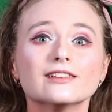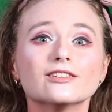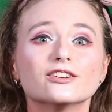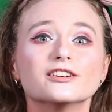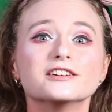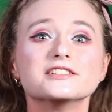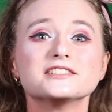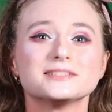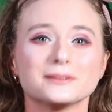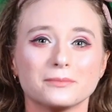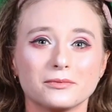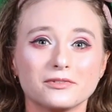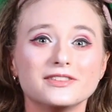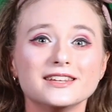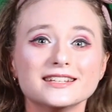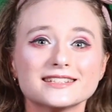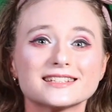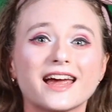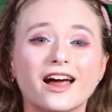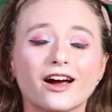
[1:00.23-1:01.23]
learned some of
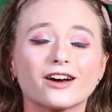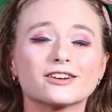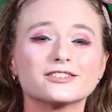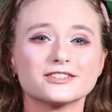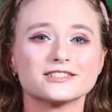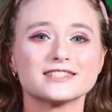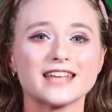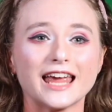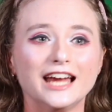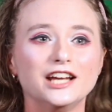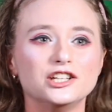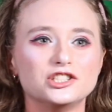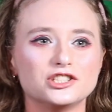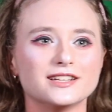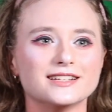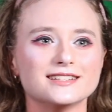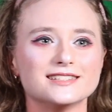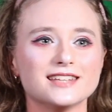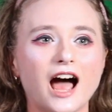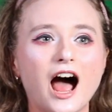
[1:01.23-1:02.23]
these characters'
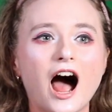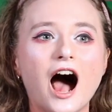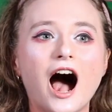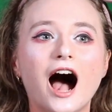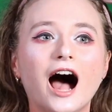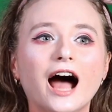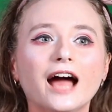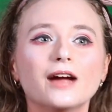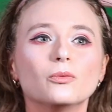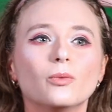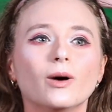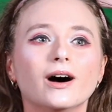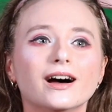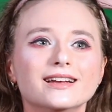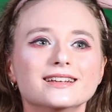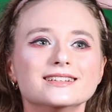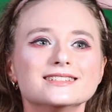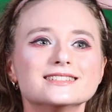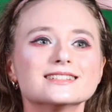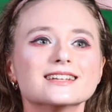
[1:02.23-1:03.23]
ages, I
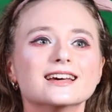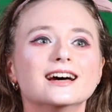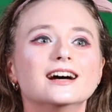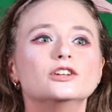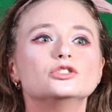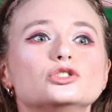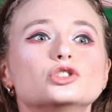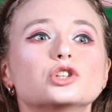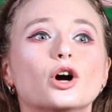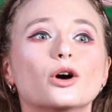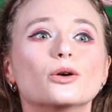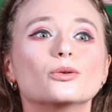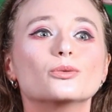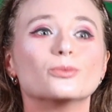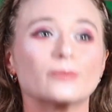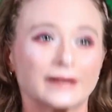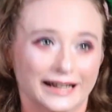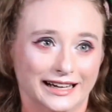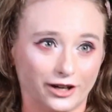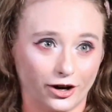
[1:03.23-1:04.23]
was
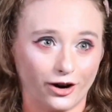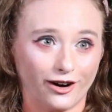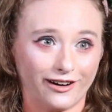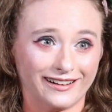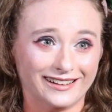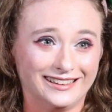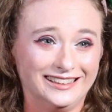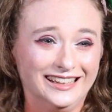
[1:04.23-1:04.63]
triggered.